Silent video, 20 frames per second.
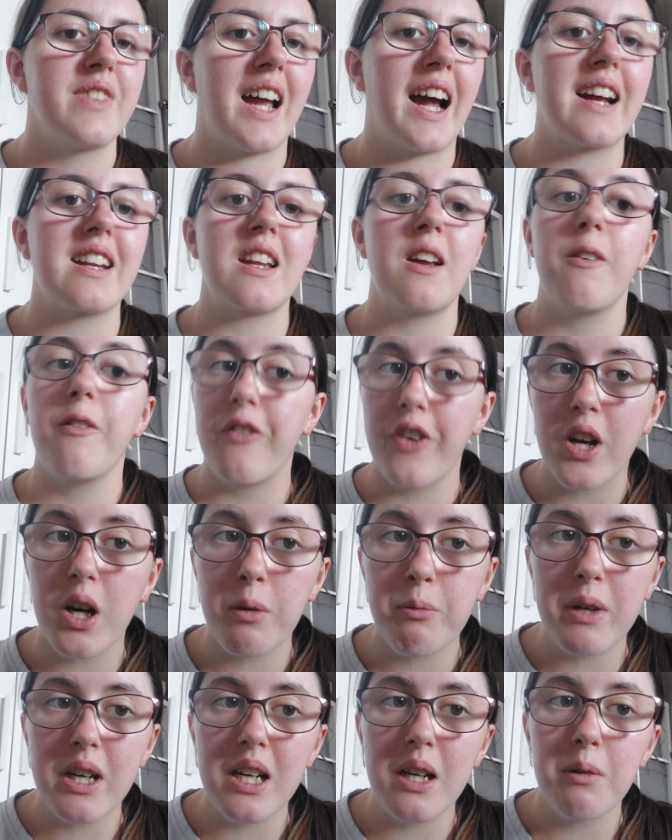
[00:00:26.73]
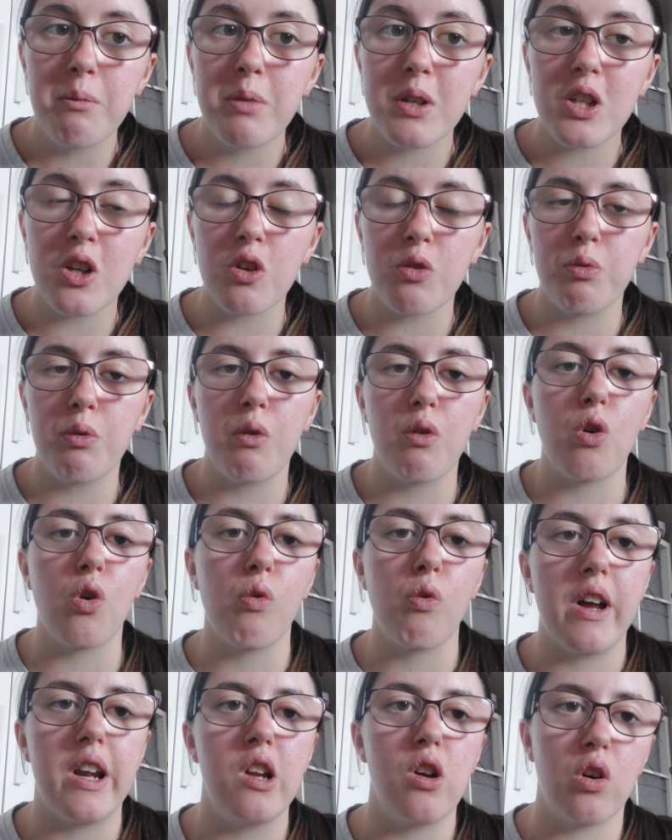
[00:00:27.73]
I didn't film it because we were
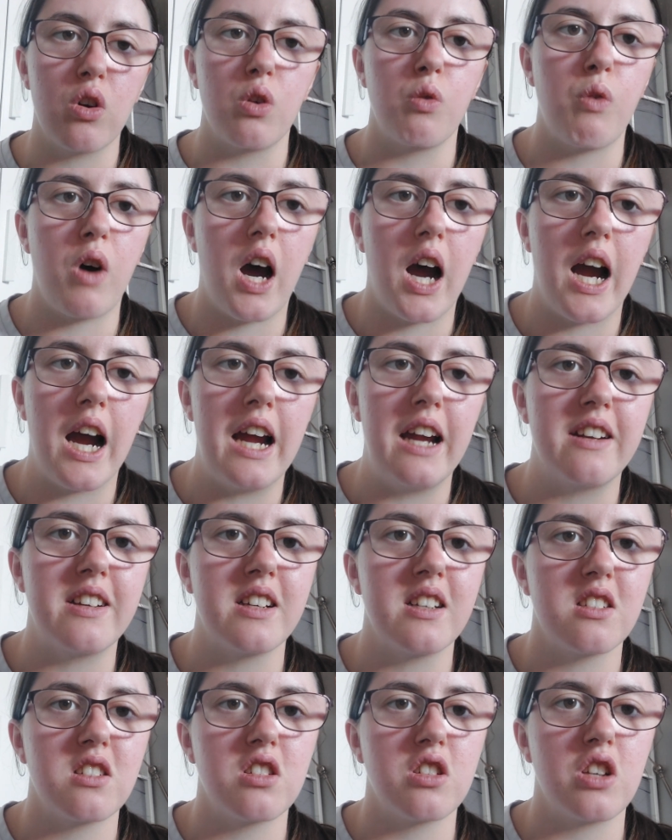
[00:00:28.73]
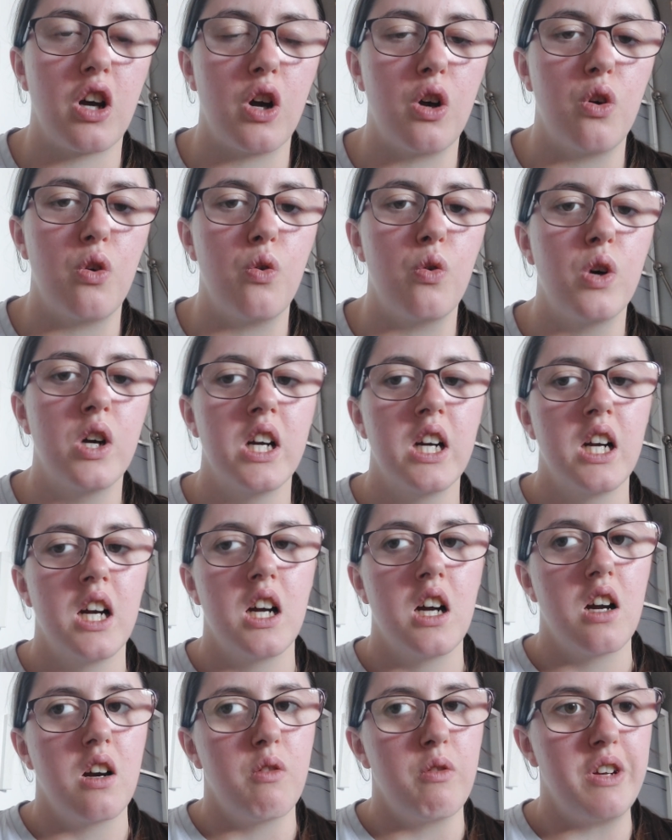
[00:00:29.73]
already on a ride, so
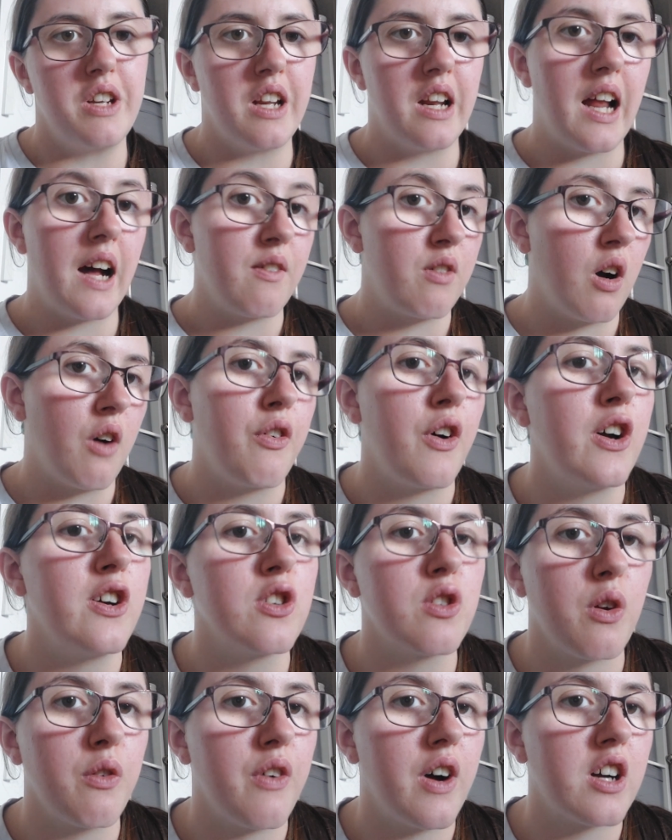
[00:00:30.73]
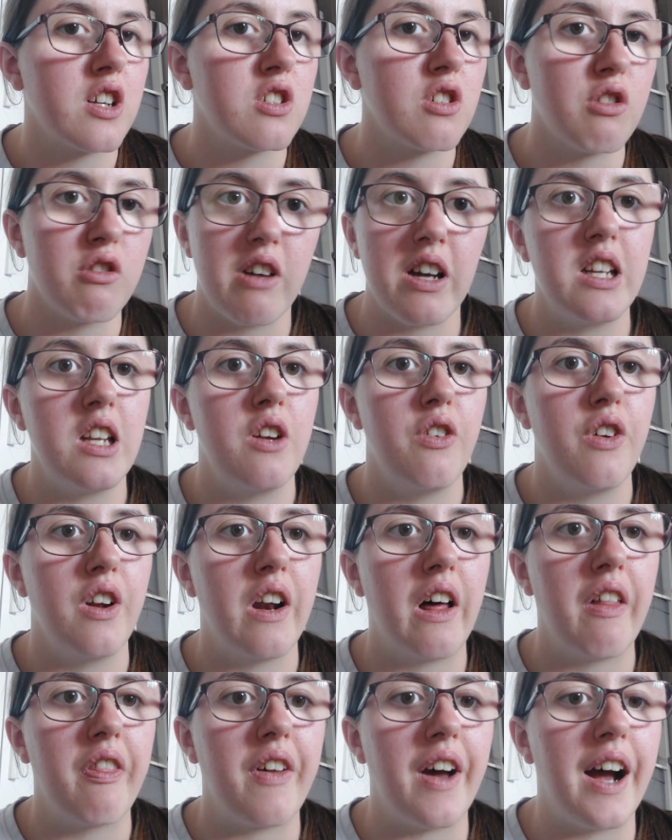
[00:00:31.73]
we didn't have our phones with us or anything
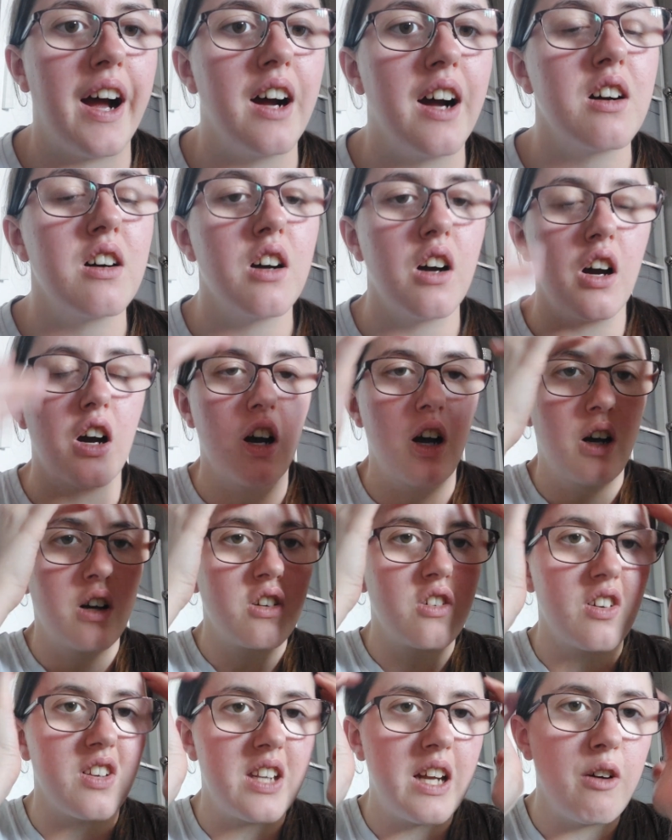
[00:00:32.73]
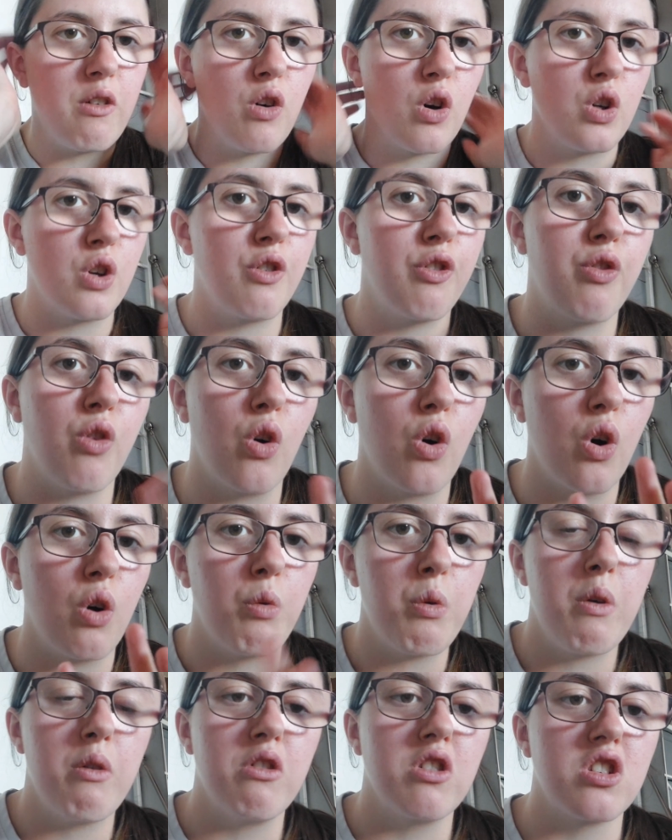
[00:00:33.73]
like that, because they were on the floor,
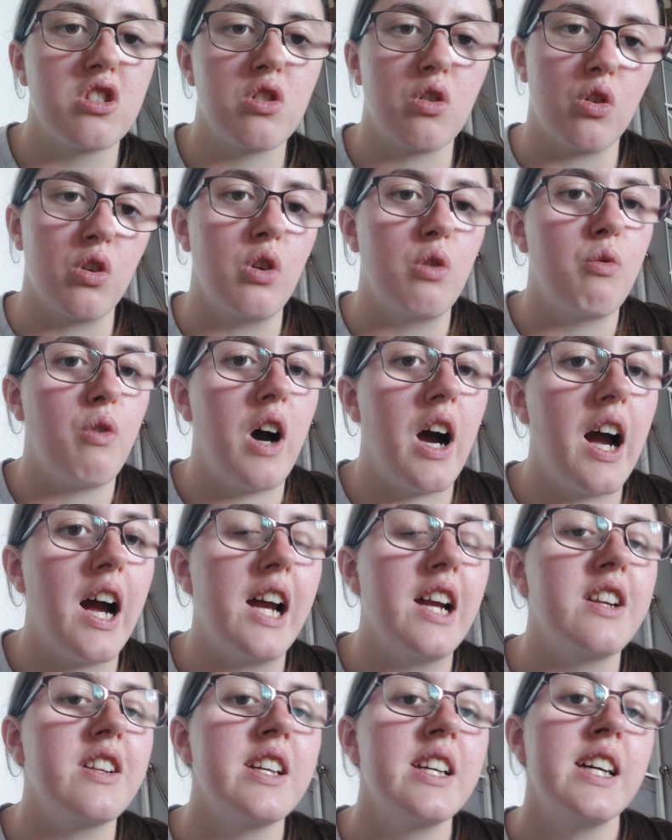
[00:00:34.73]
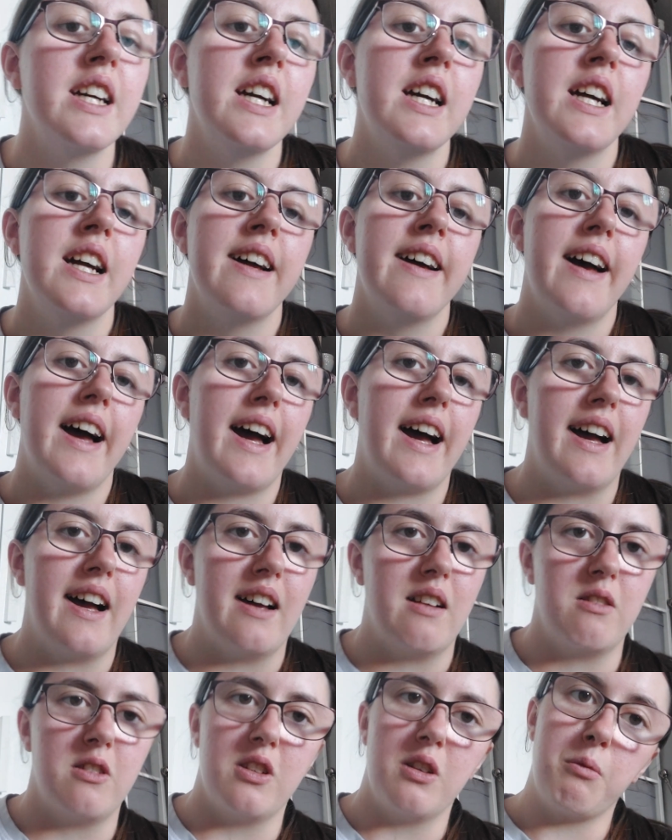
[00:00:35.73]
we was on a ride,
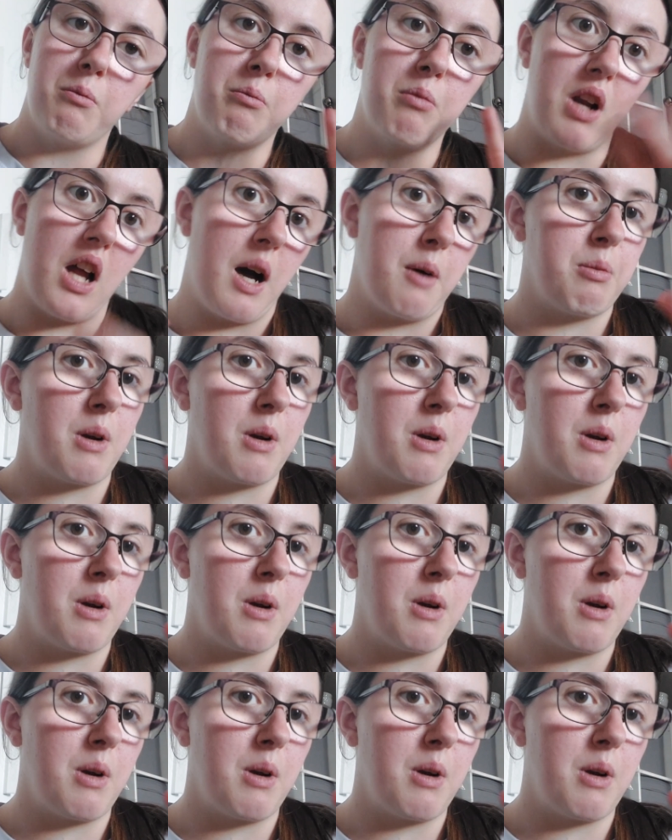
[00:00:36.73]
and blah